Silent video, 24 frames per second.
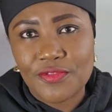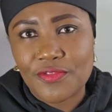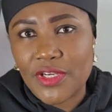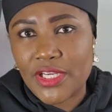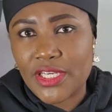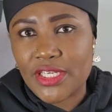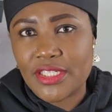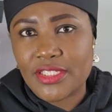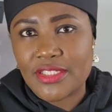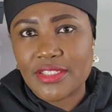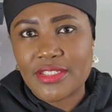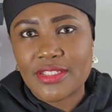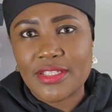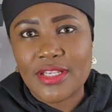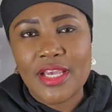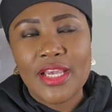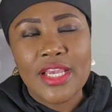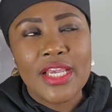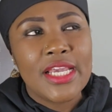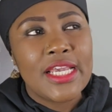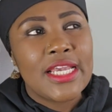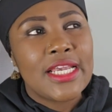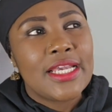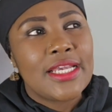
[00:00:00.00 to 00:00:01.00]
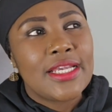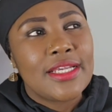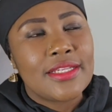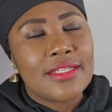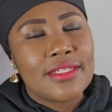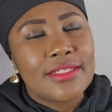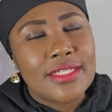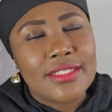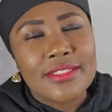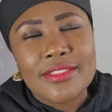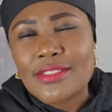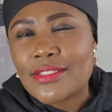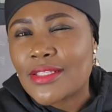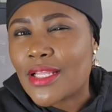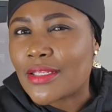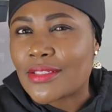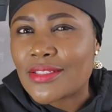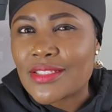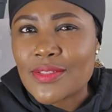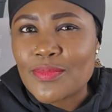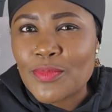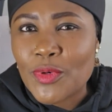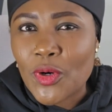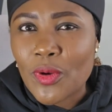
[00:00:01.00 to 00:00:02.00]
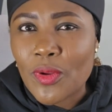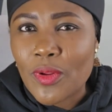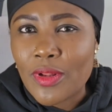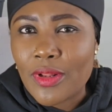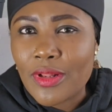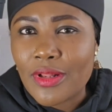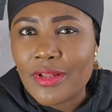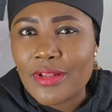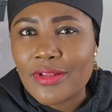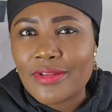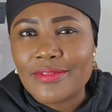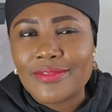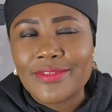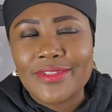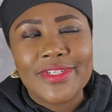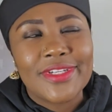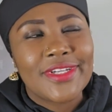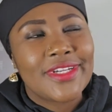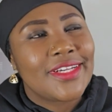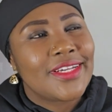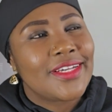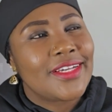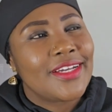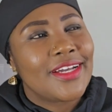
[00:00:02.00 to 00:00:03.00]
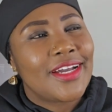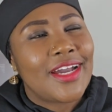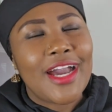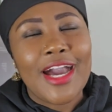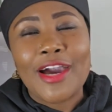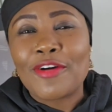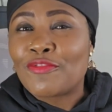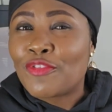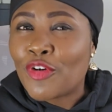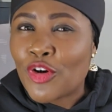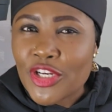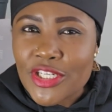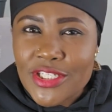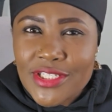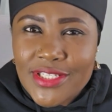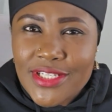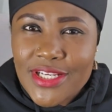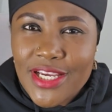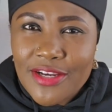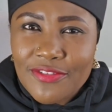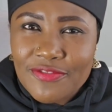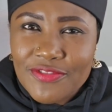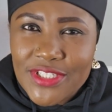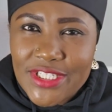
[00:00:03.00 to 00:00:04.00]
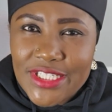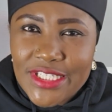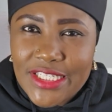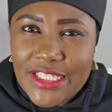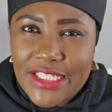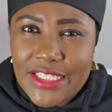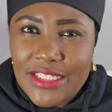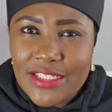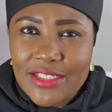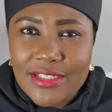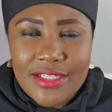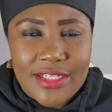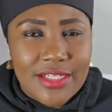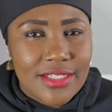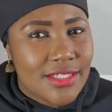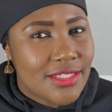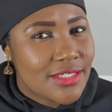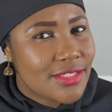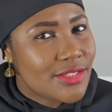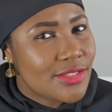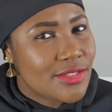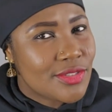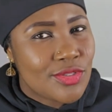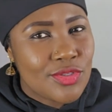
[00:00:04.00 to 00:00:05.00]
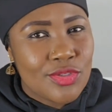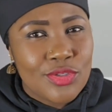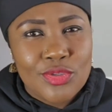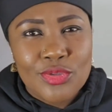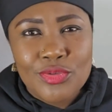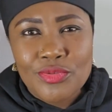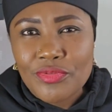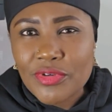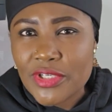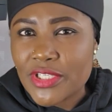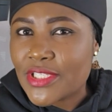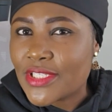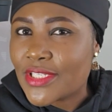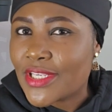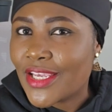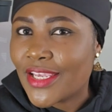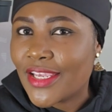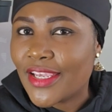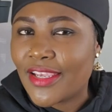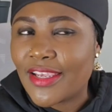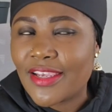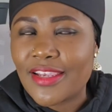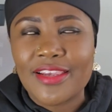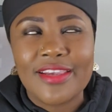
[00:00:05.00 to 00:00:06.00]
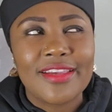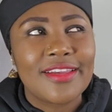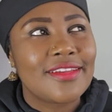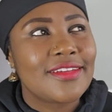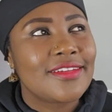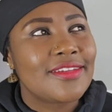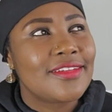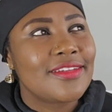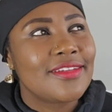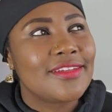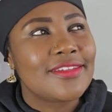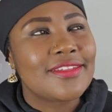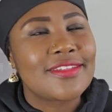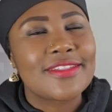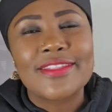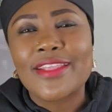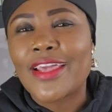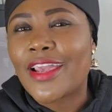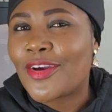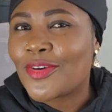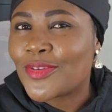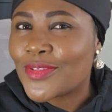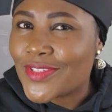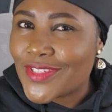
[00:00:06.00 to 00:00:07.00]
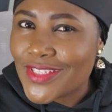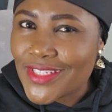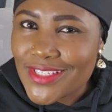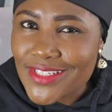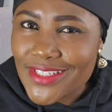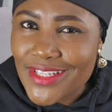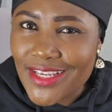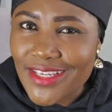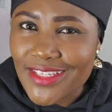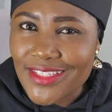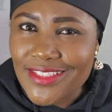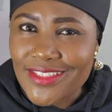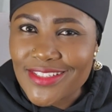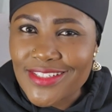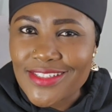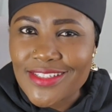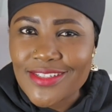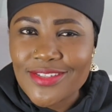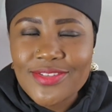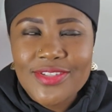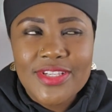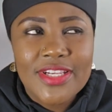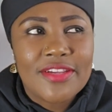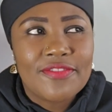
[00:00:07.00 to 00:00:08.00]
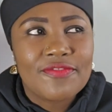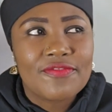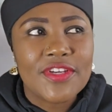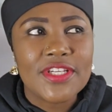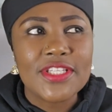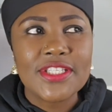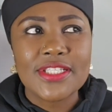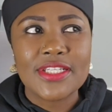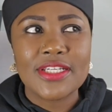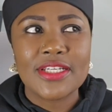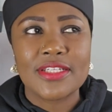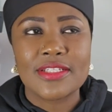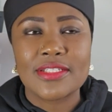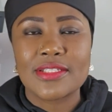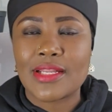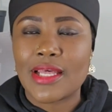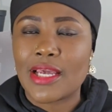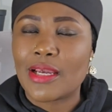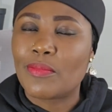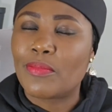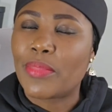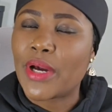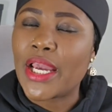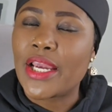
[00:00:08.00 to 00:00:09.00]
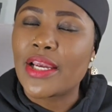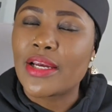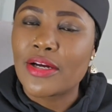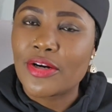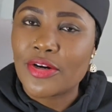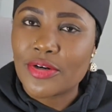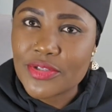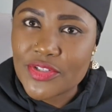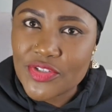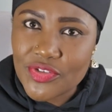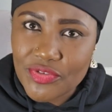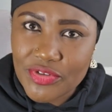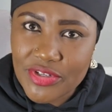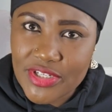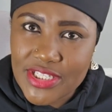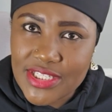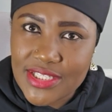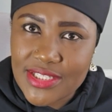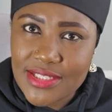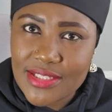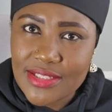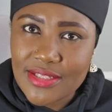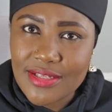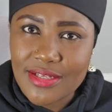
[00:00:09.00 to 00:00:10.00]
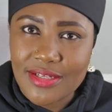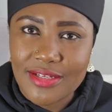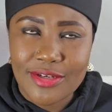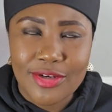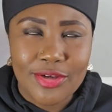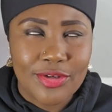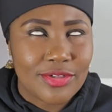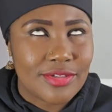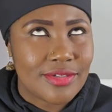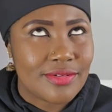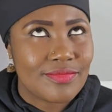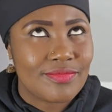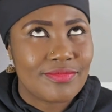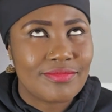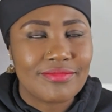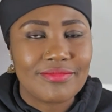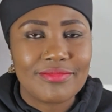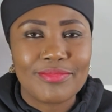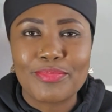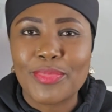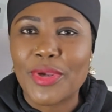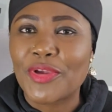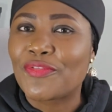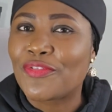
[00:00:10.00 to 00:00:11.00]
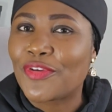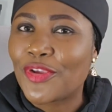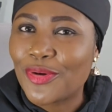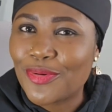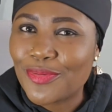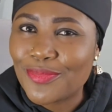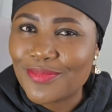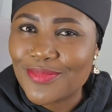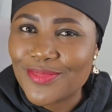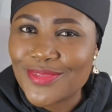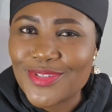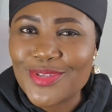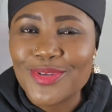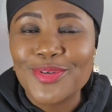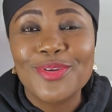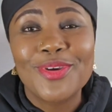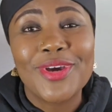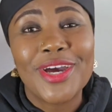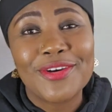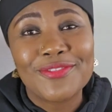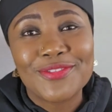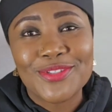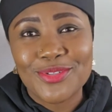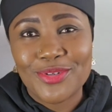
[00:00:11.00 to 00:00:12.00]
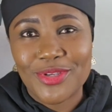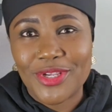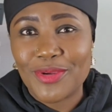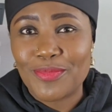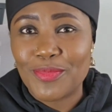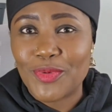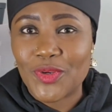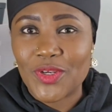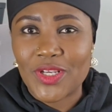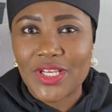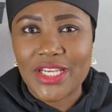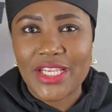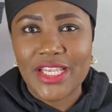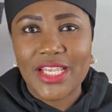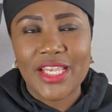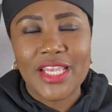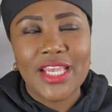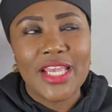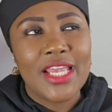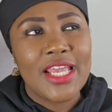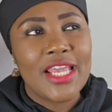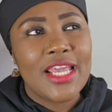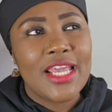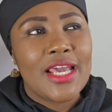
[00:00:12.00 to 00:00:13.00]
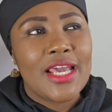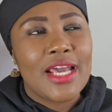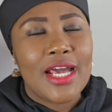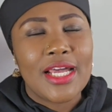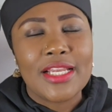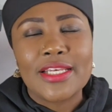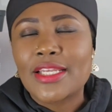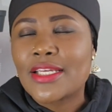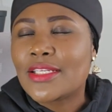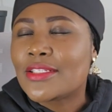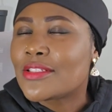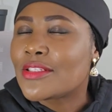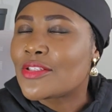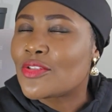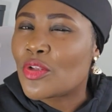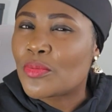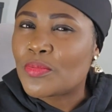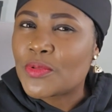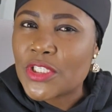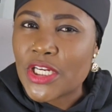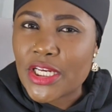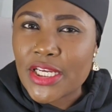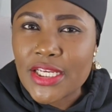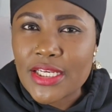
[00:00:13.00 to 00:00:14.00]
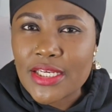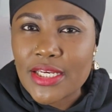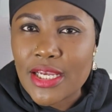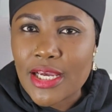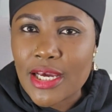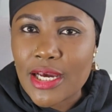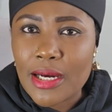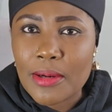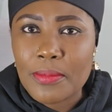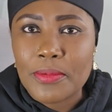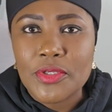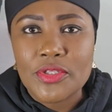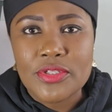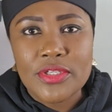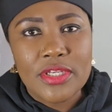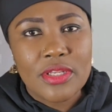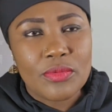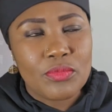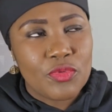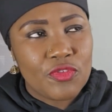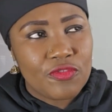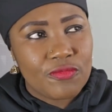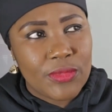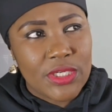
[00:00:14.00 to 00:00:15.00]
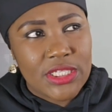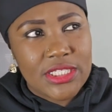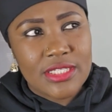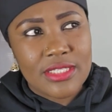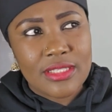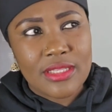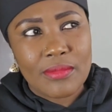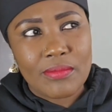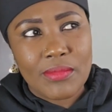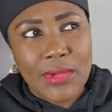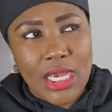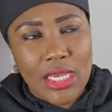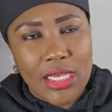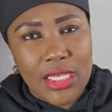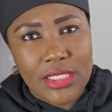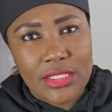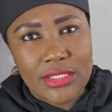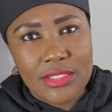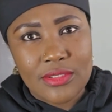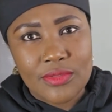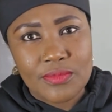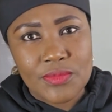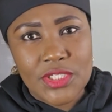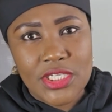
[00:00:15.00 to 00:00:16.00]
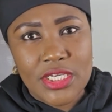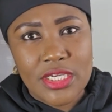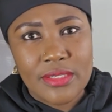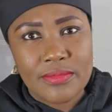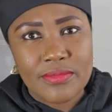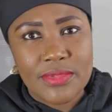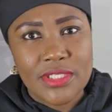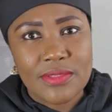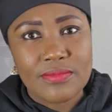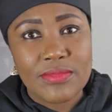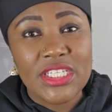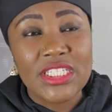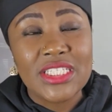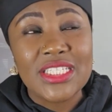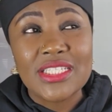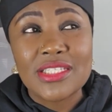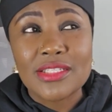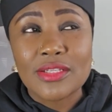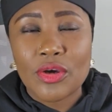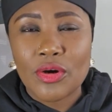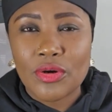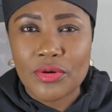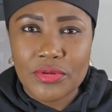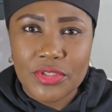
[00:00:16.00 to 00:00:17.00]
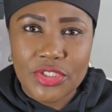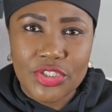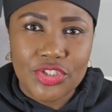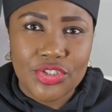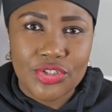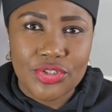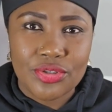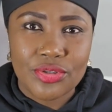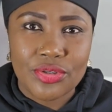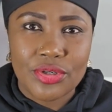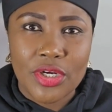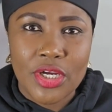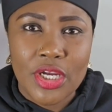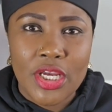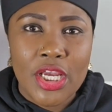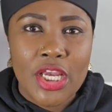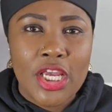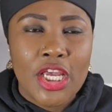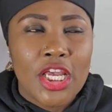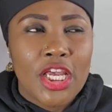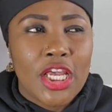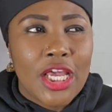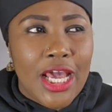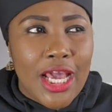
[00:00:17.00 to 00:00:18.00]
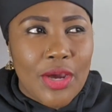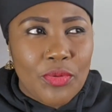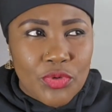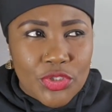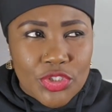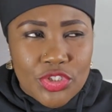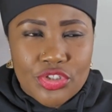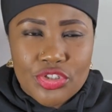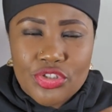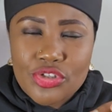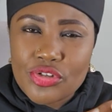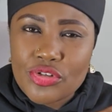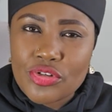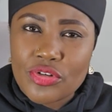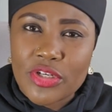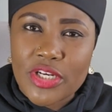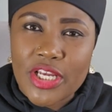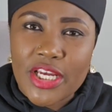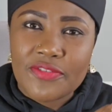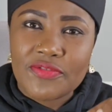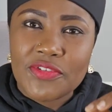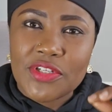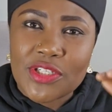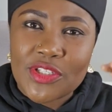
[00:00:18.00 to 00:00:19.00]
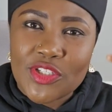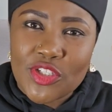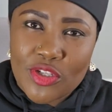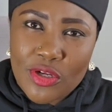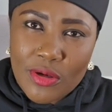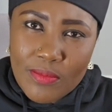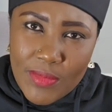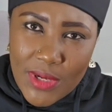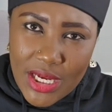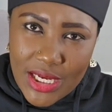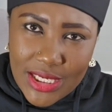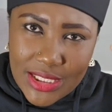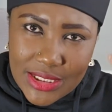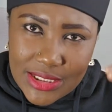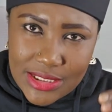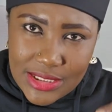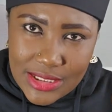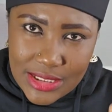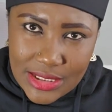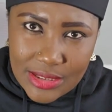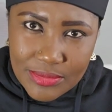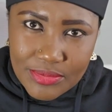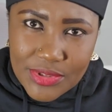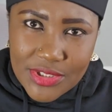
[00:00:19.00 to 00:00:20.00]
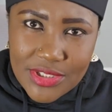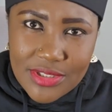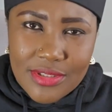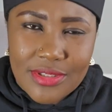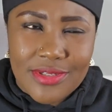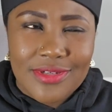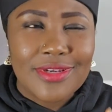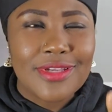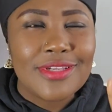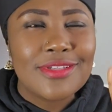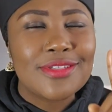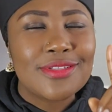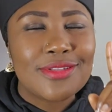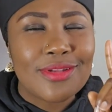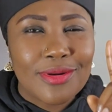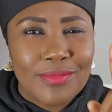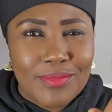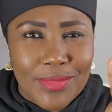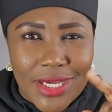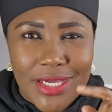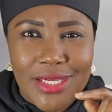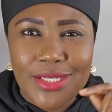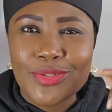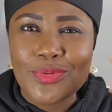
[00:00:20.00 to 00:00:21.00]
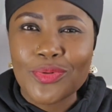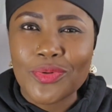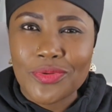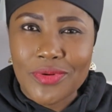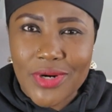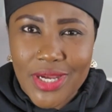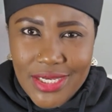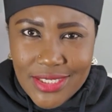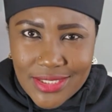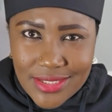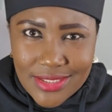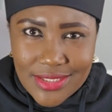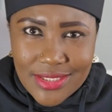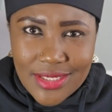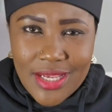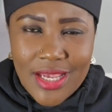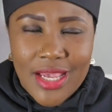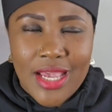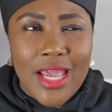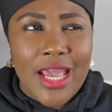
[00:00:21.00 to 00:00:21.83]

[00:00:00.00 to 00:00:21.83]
Finance. Then start small. Avoid CFD. It is too risky. Stay consistent. You see, investing is like buying groceries, not perfume. So you have to do it monthly. And then stop checking the app. You see, the movements in the market sometimes may discourage you. I want you to know that if the stock market dips, the stock market will rise.